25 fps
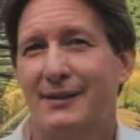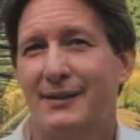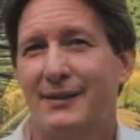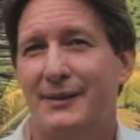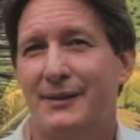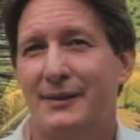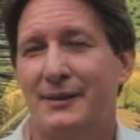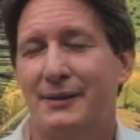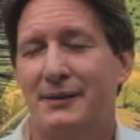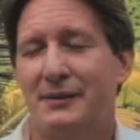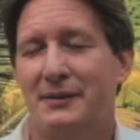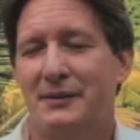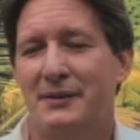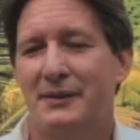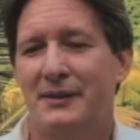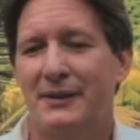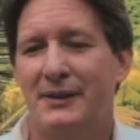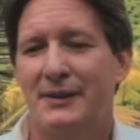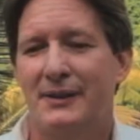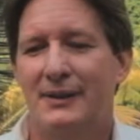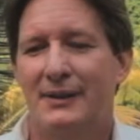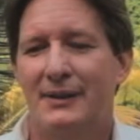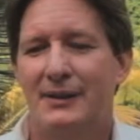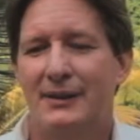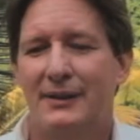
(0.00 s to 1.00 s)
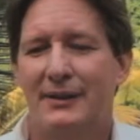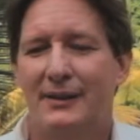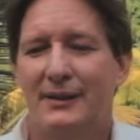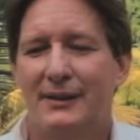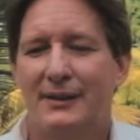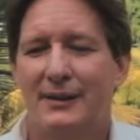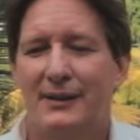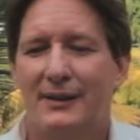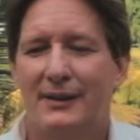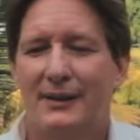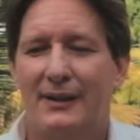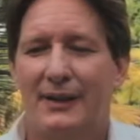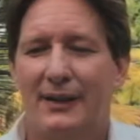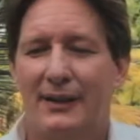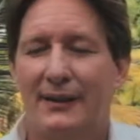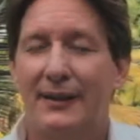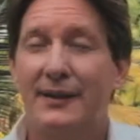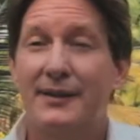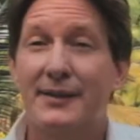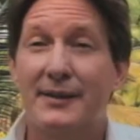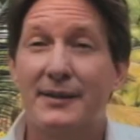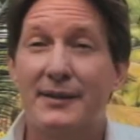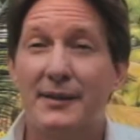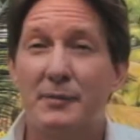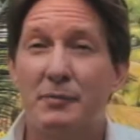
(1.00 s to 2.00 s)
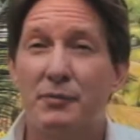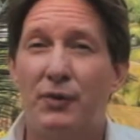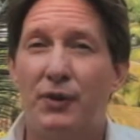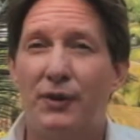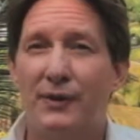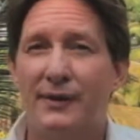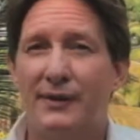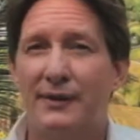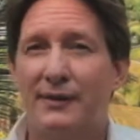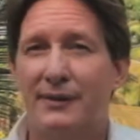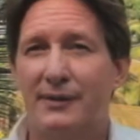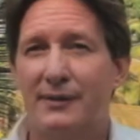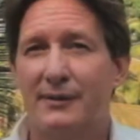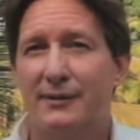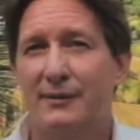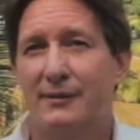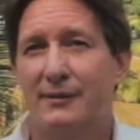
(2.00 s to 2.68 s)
So, and this is important.